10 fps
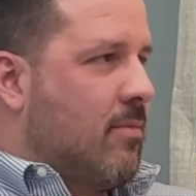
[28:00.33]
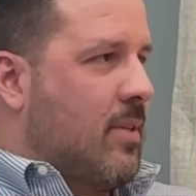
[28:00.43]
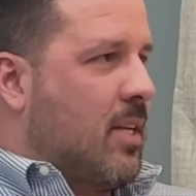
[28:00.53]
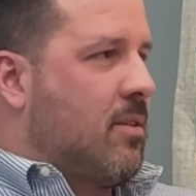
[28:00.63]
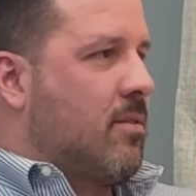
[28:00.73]

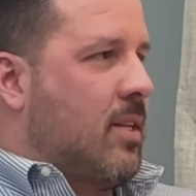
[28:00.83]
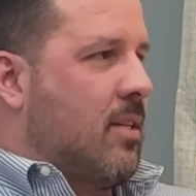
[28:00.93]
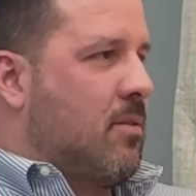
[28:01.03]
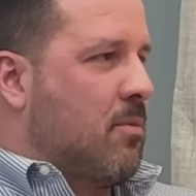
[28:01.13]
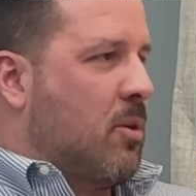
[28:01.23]
That's a
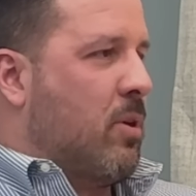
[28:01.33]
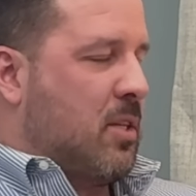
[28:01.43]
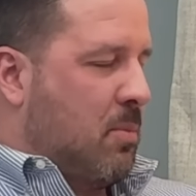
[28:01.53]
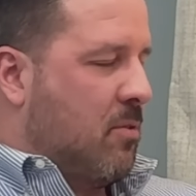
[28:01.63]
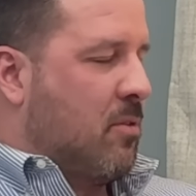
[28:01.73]

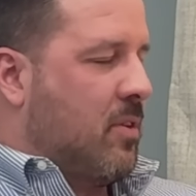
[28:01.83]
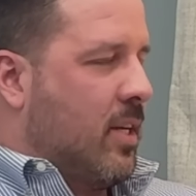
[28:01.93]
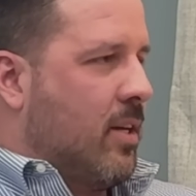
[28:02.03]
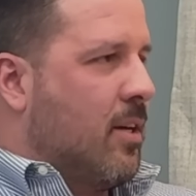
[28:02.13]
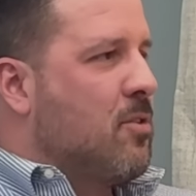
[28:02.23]
recipe for
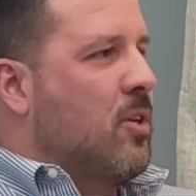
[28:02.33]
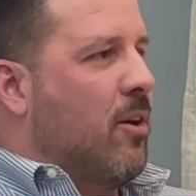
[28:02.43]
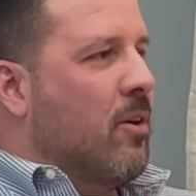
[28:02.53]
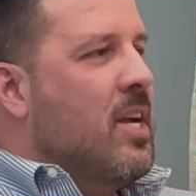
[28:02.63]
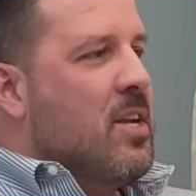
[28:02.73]
failure.
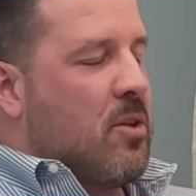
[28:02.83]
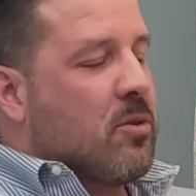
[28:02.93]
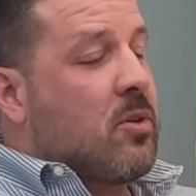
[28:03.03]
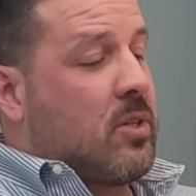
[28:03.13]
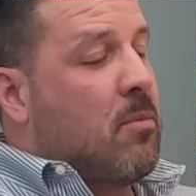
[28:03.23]
So
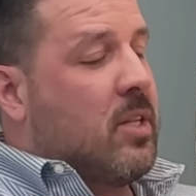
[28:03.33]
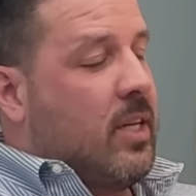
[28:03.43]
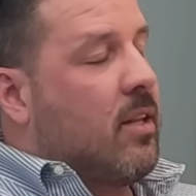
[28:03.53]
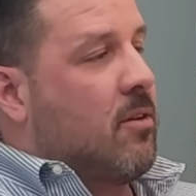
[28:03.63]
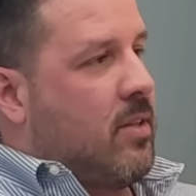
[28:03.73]
those are some of
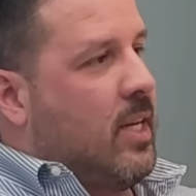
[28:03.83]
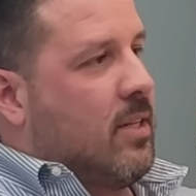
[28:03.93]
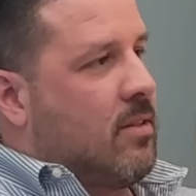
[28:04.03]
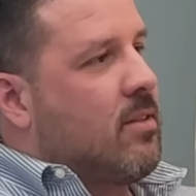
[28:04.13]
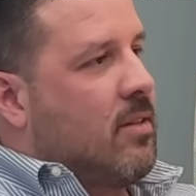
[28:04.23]
the other
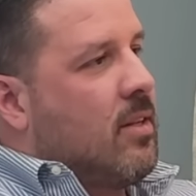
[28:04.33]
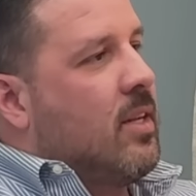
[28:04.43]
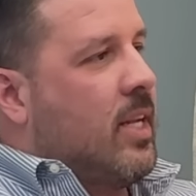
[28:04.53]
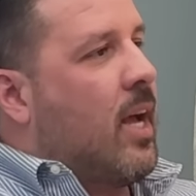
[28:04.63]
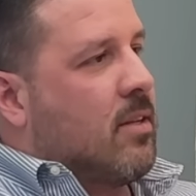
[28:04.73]
things,
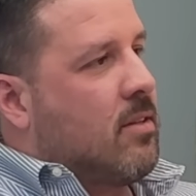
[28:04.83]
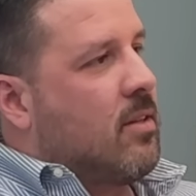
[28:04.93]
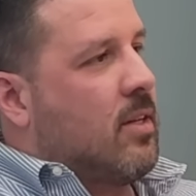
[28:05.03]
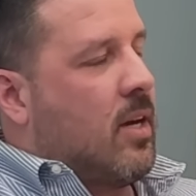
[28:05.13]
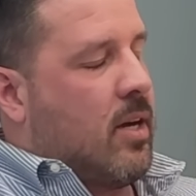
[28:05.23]
yes,
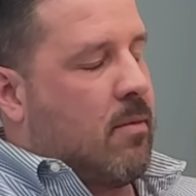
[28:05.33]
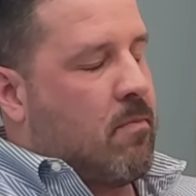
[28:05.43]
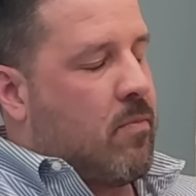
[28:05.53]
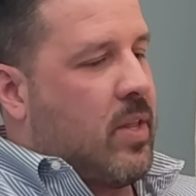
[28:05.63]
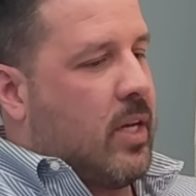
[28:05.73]

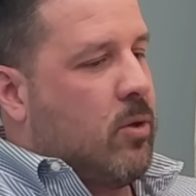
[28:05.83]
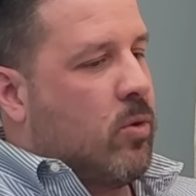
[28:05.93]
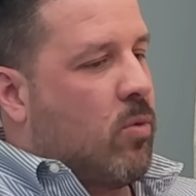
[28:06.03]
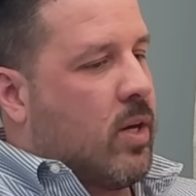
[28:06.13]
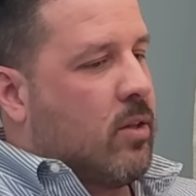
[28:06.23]
that you
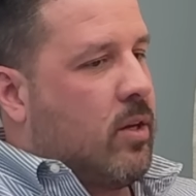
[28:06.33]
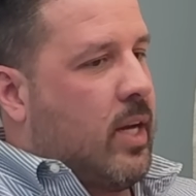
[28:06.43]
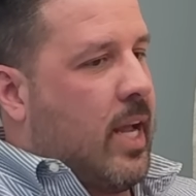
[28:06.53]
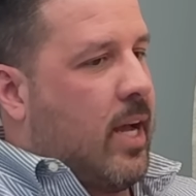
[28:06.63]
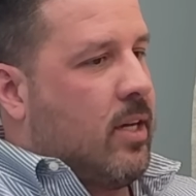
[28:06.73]
would want to look
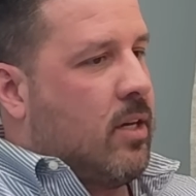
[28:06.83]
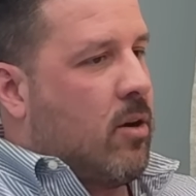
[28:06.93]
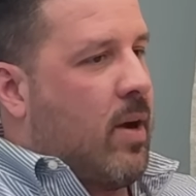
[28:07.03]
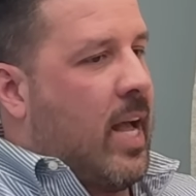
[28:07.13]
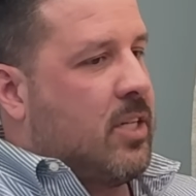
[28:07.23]
at,
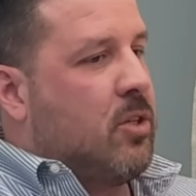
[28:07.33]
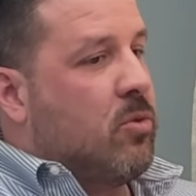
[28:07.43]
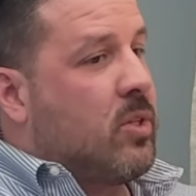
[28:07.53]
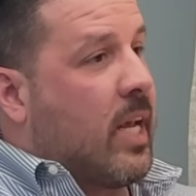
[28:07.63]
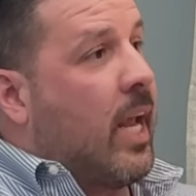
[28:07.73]
as you
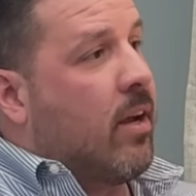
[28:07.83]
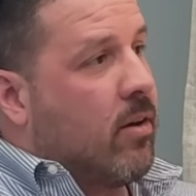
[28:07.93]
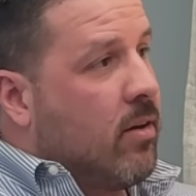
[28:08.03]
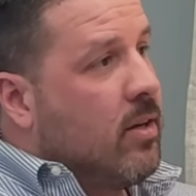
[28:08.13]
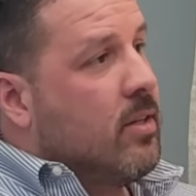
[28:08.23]

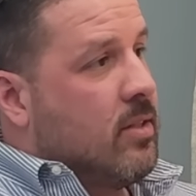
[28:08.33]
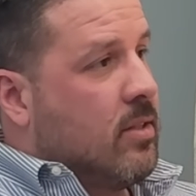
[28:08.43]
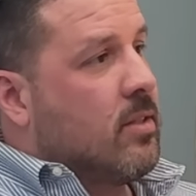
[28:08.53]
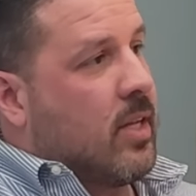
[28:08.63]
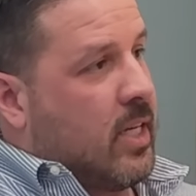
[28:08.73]
scale,
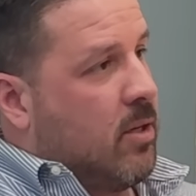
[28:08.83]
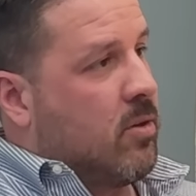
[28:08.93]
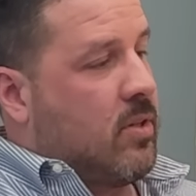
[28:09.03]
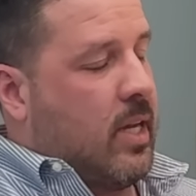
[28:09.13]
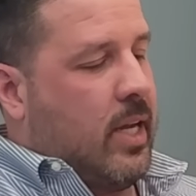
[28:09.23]
like you were
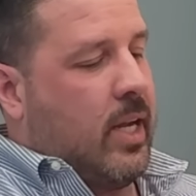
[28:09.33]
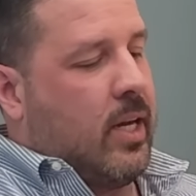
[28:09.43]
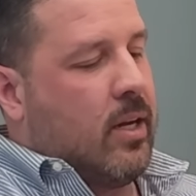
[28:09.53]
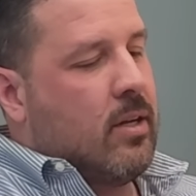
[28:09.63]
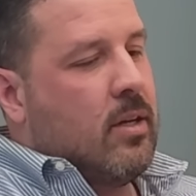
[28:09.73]

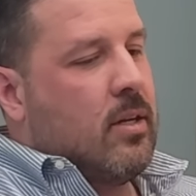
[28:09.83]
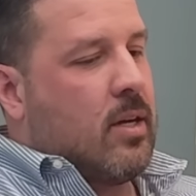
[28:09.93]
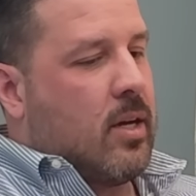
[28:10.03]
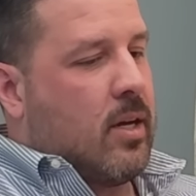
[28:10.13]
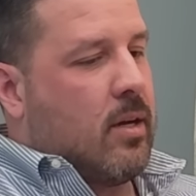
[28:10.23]
saying.
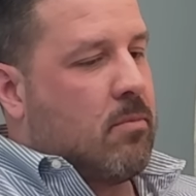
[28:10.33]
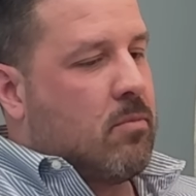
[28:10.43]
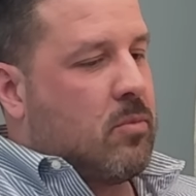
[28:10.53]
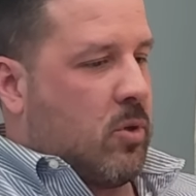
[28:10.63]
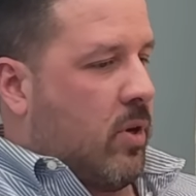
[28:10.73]

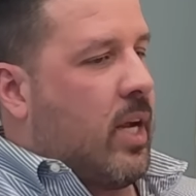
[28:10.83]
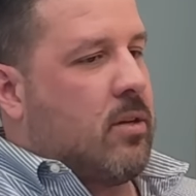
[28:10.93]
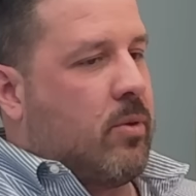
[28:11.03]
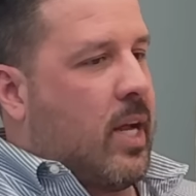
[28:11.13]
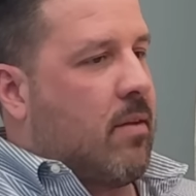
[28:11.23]
Okay,
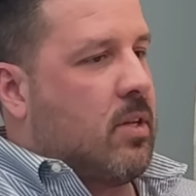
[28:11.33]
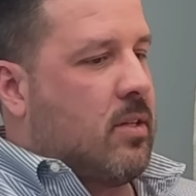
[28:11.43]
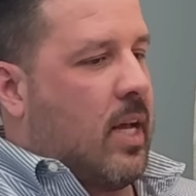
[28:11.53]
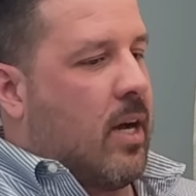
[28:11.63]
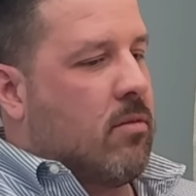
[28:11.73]
do we have this
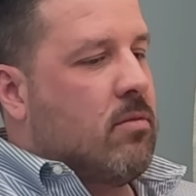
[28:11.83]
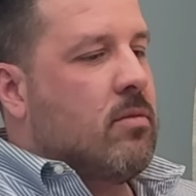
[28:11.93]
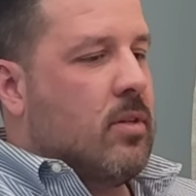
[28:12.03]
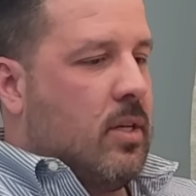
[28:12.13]
down?